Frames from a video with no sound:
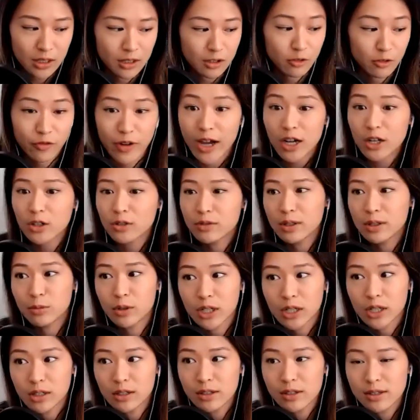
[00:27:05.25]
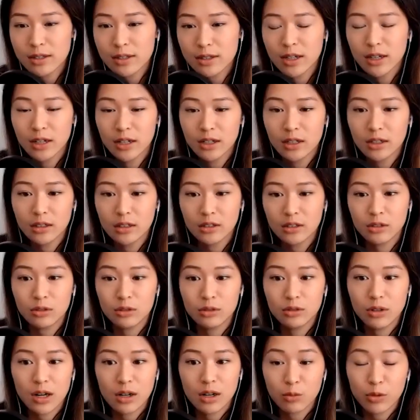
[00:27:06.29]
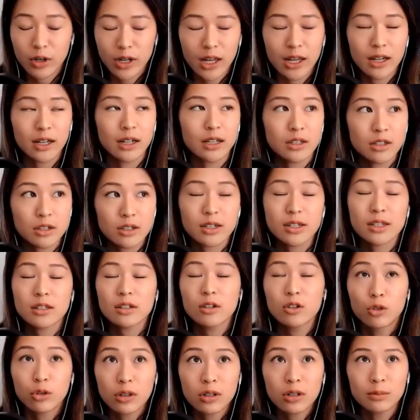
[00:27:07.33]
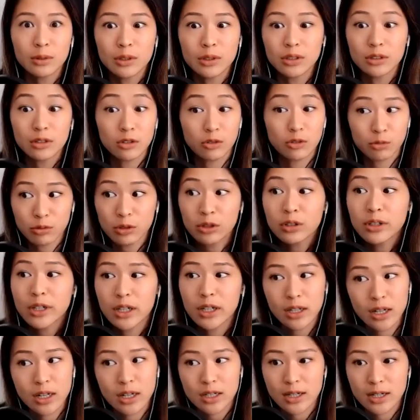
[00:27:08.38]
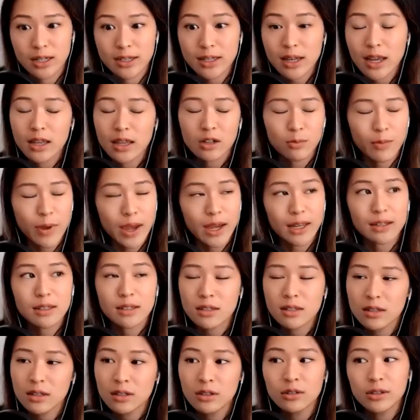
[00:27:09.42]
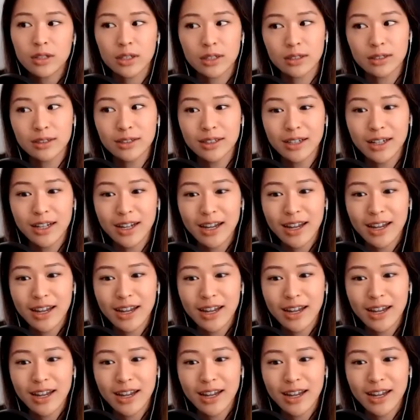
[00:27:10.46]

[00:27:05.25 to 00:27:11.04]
factory workers who are working under just horrible grueling conditions and they're paid so little